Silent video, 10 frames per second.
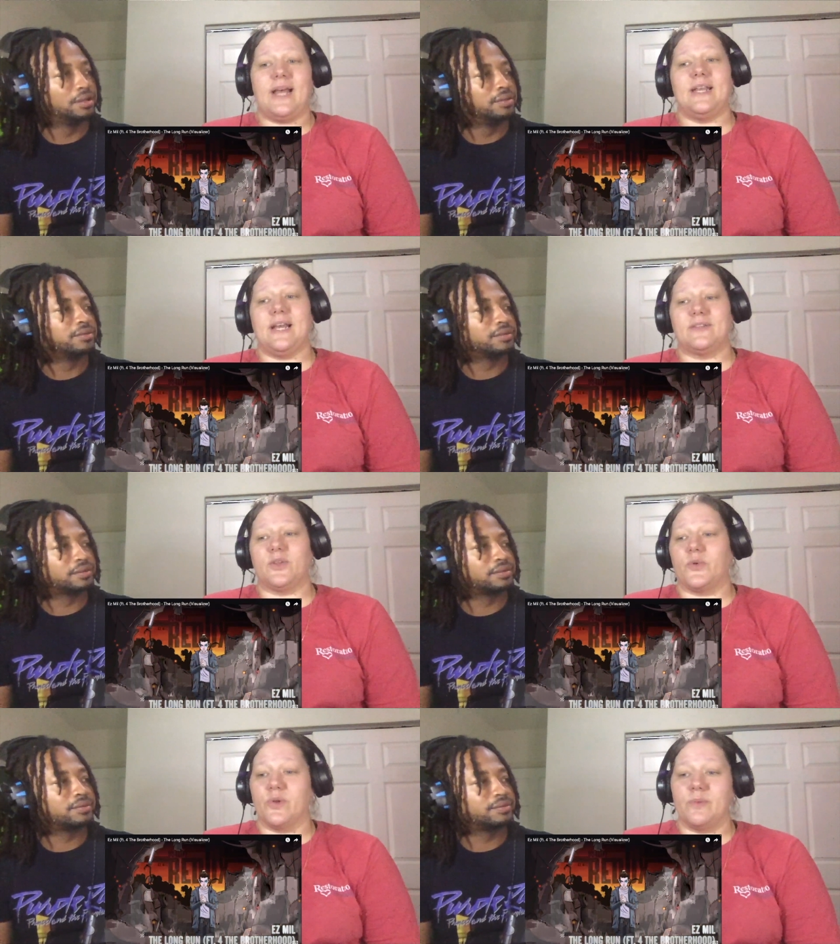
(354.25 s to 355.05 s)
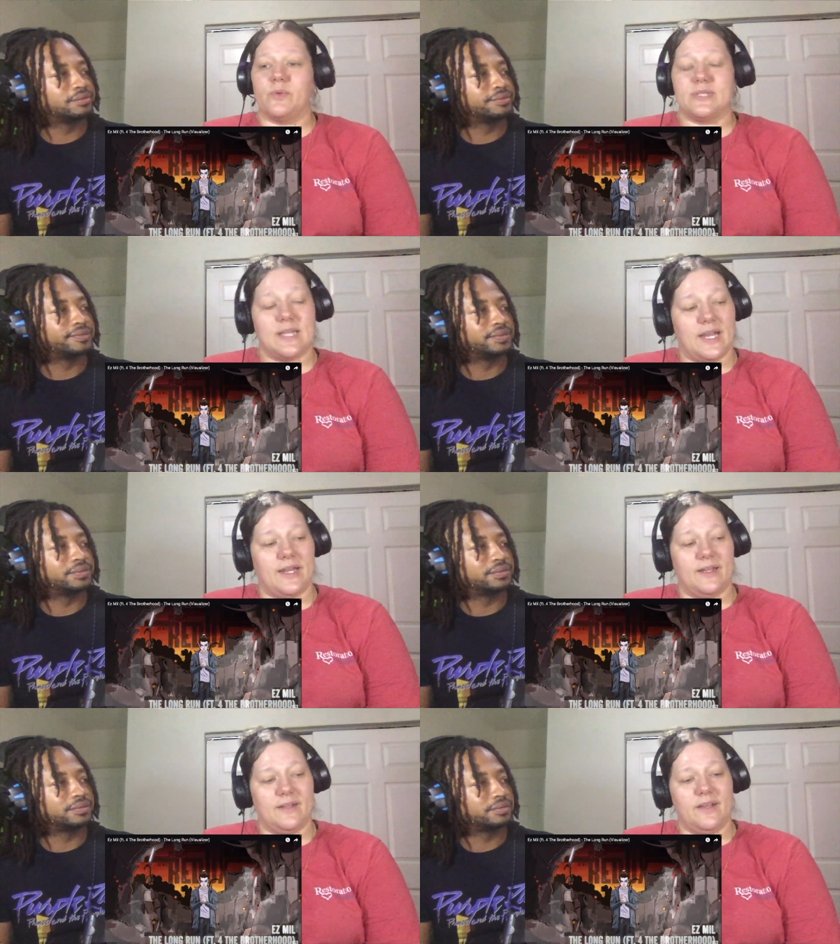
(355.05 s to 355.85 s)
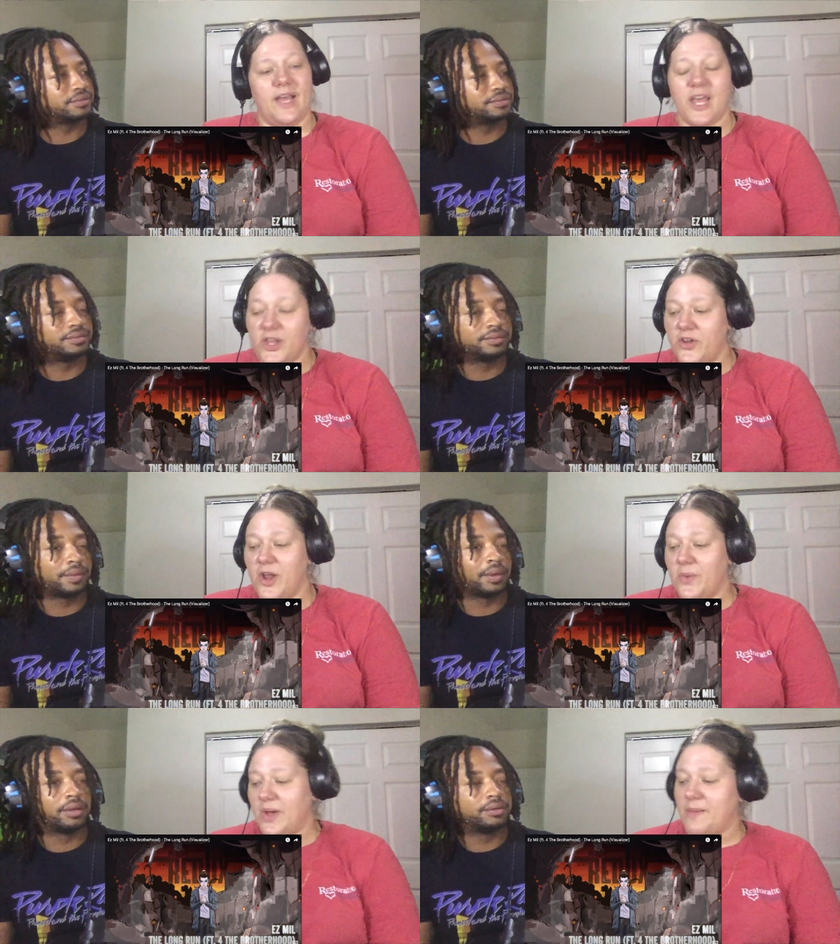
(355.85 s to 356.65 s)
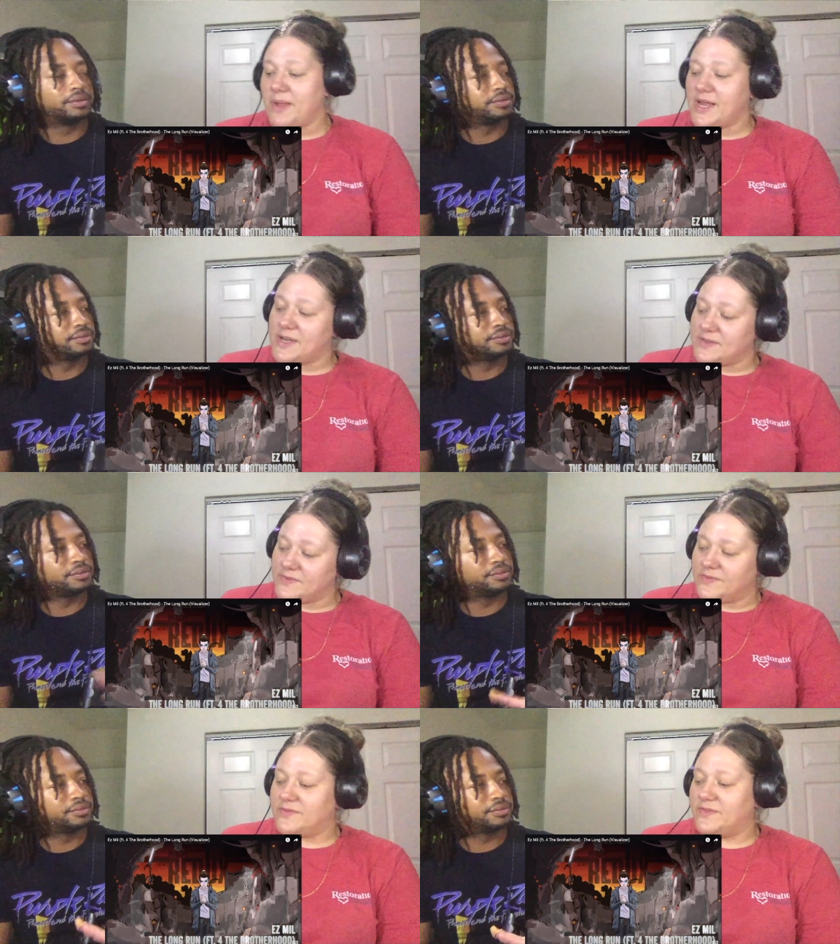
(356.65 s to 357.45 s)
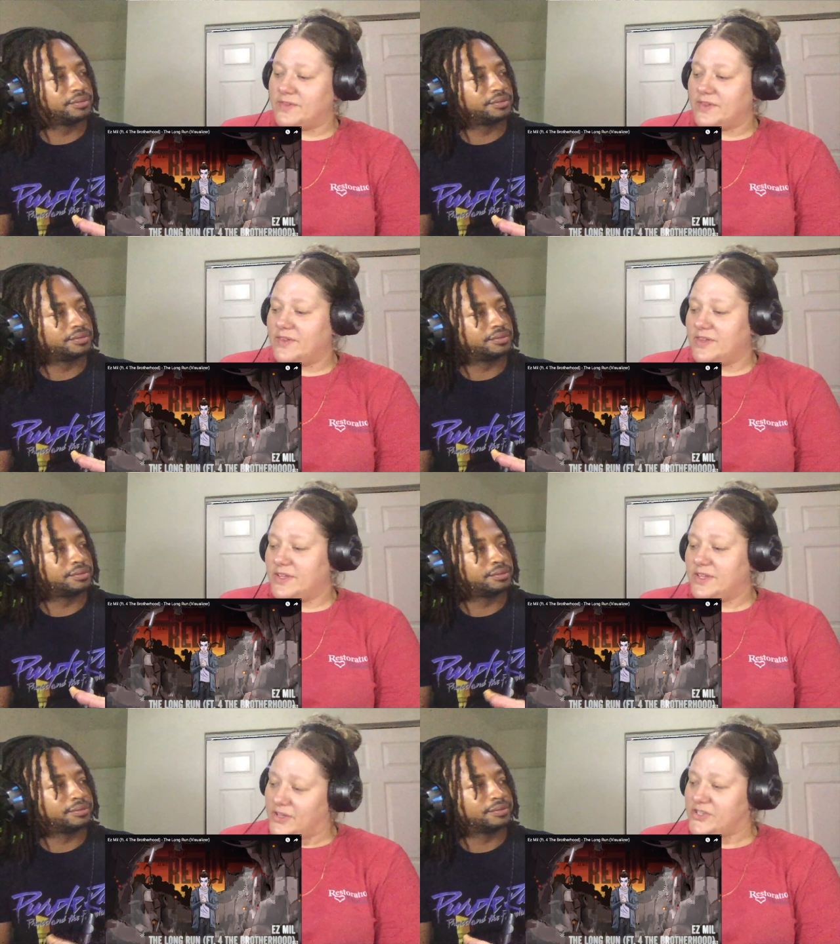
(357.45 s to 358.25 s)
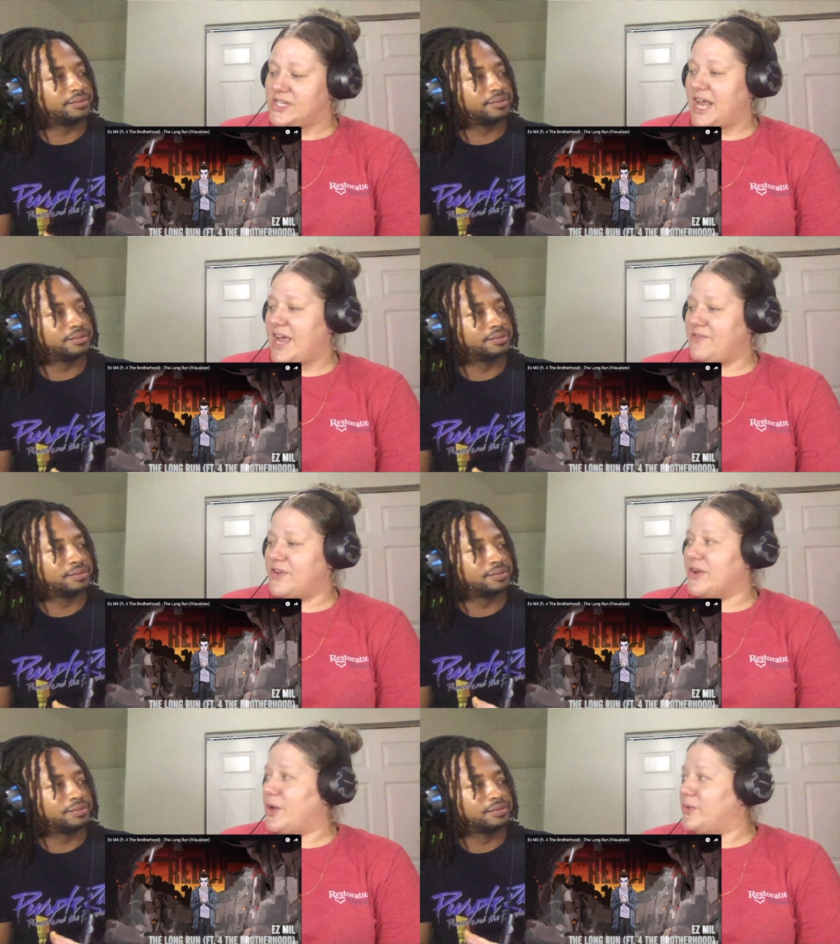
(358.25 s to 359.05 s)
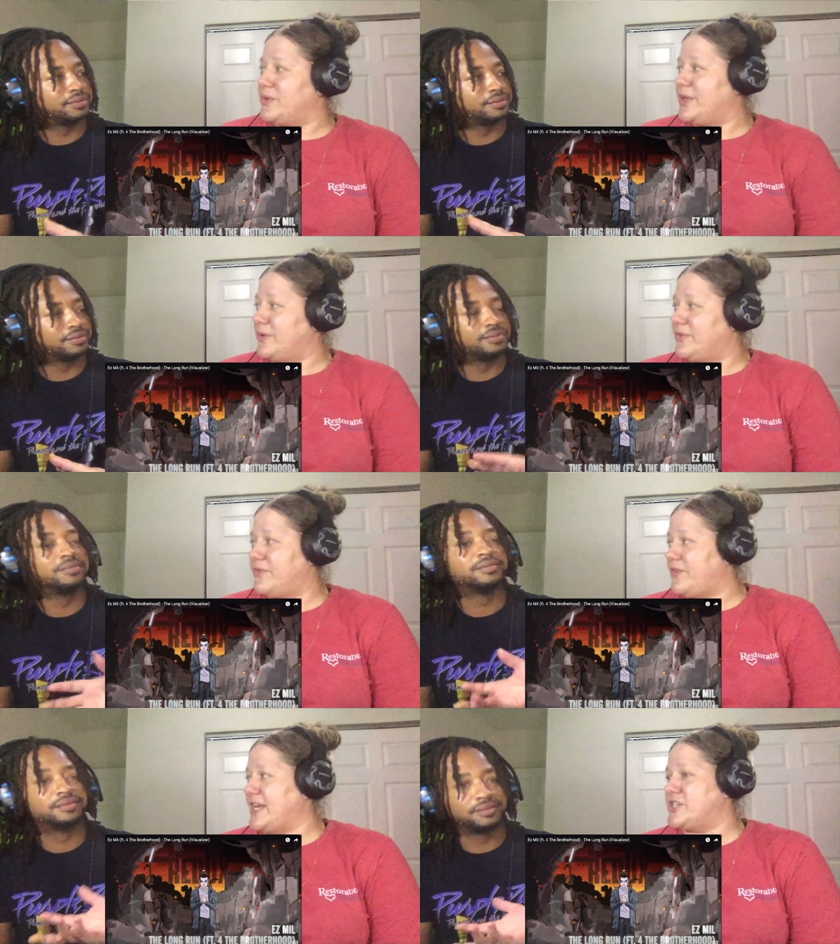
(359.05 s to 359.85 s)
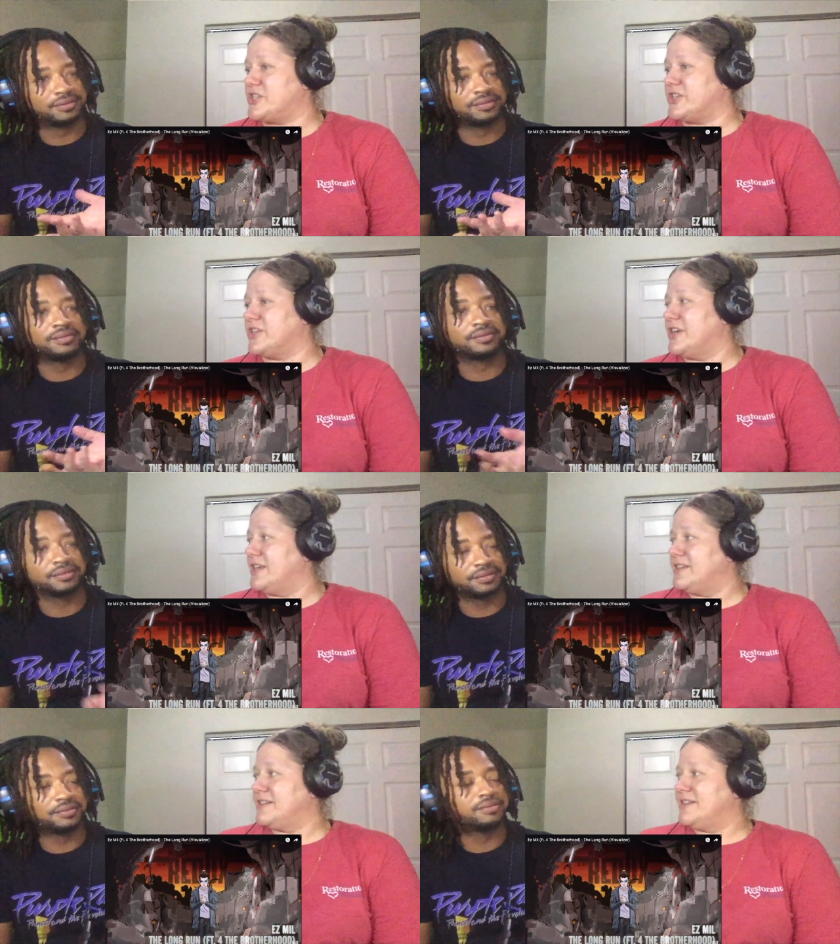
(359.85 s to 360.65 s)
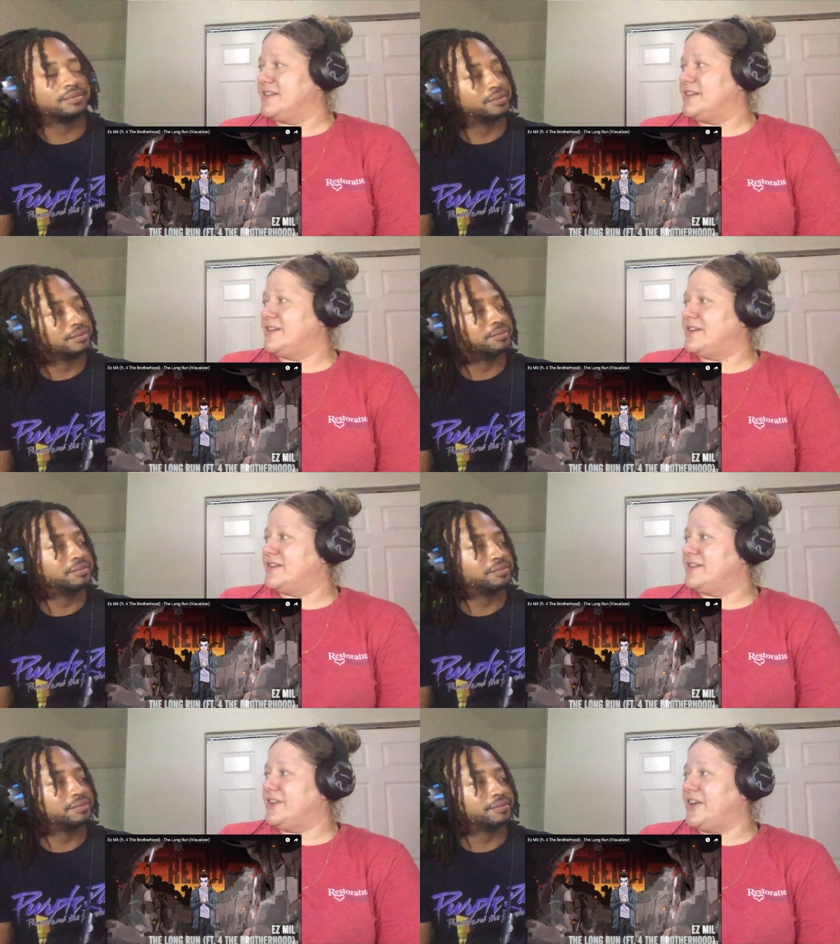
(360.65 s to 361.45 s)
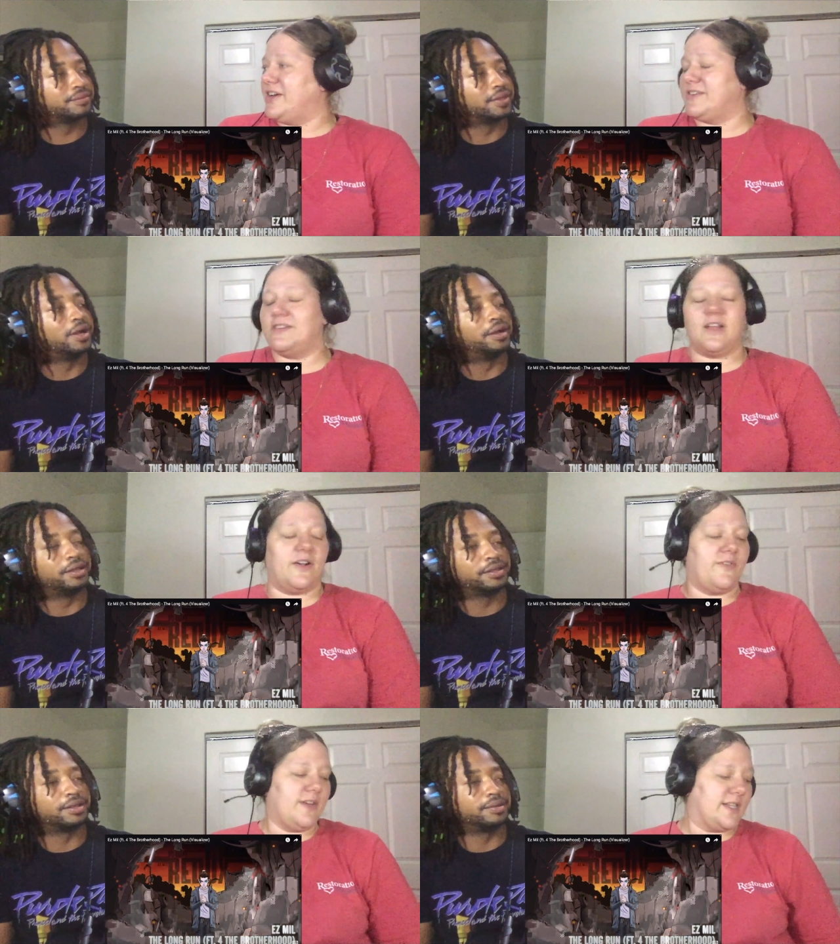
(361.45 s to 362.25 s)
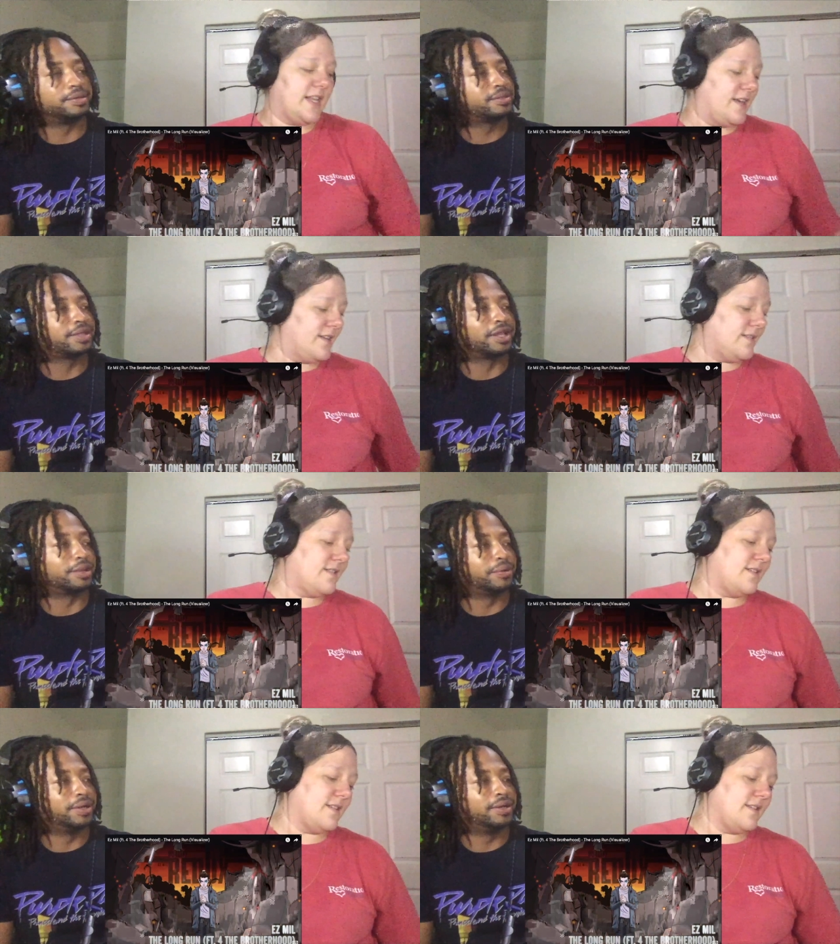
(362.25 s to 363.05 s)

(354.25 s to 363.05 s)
Speaker 1: doubt the group was like, hey, you know what, man? You should have your own little feature. You know?
Speaker 2: Oh, no, fuck that. You think it wasn't